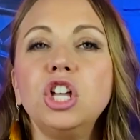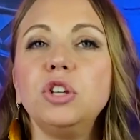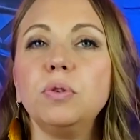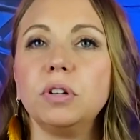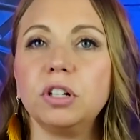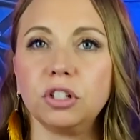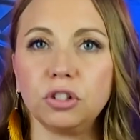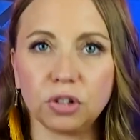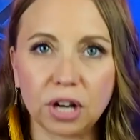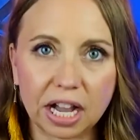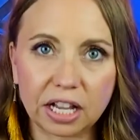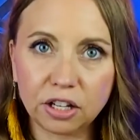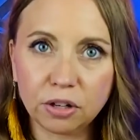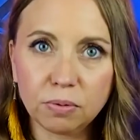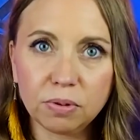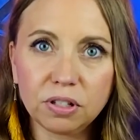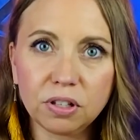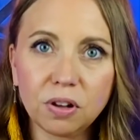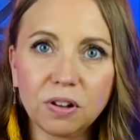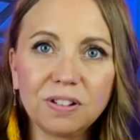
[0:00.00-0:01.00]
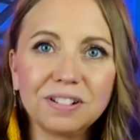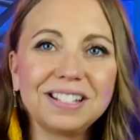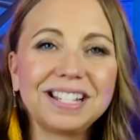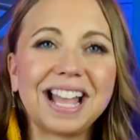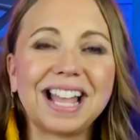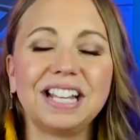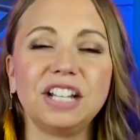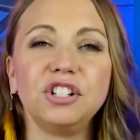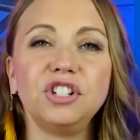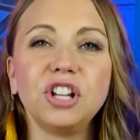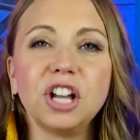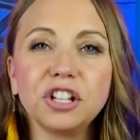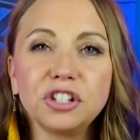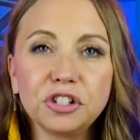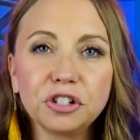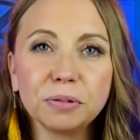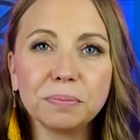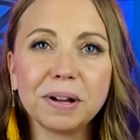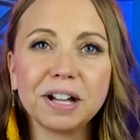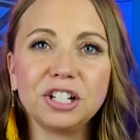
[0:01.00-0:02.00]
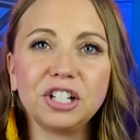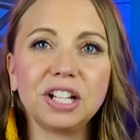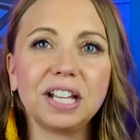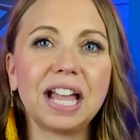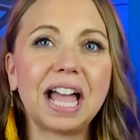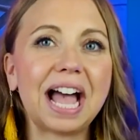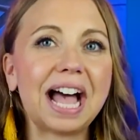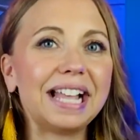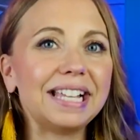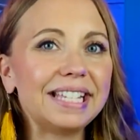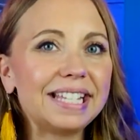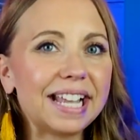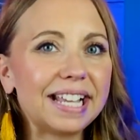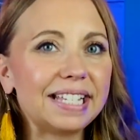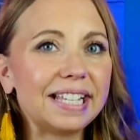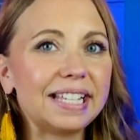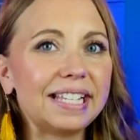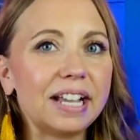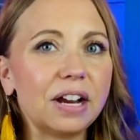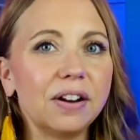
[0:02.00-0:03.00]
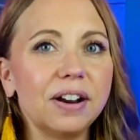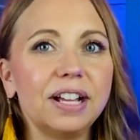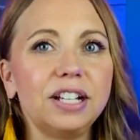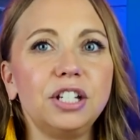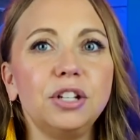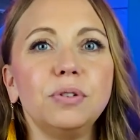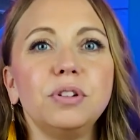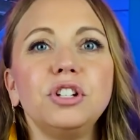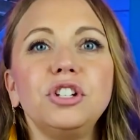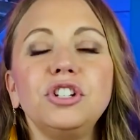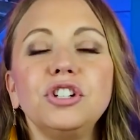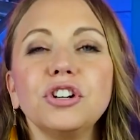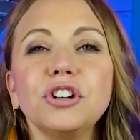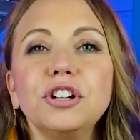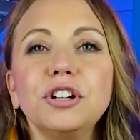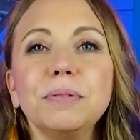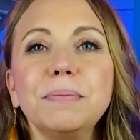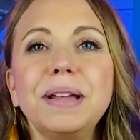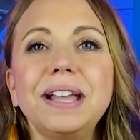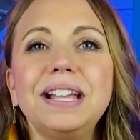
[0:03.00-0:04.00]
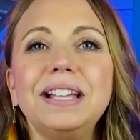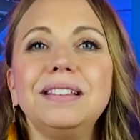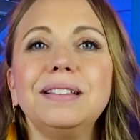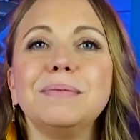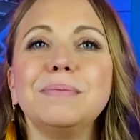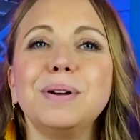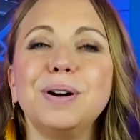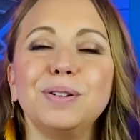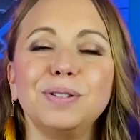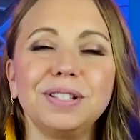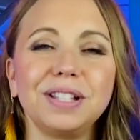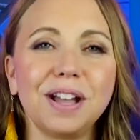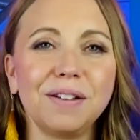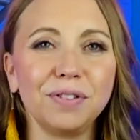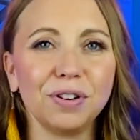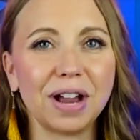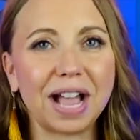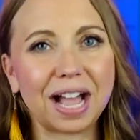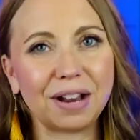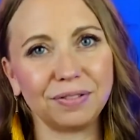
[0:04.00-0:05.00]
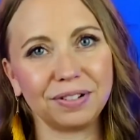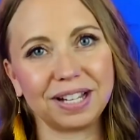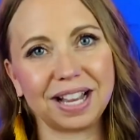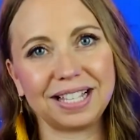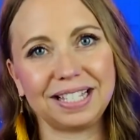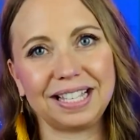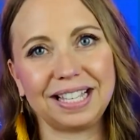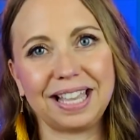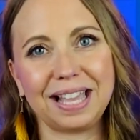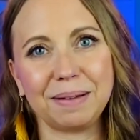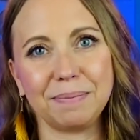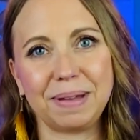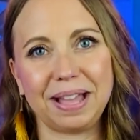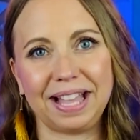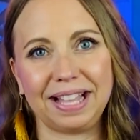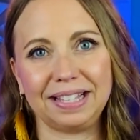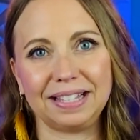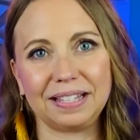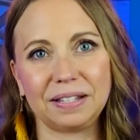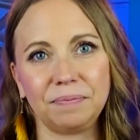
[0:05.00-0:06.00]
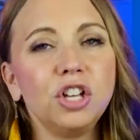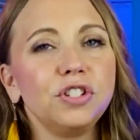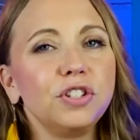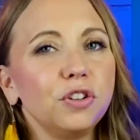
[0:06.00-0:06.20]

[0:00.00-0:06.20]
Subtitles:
You want to track your results and adjust your budget as necessary to ensure you're making the most of your advertising campaigns.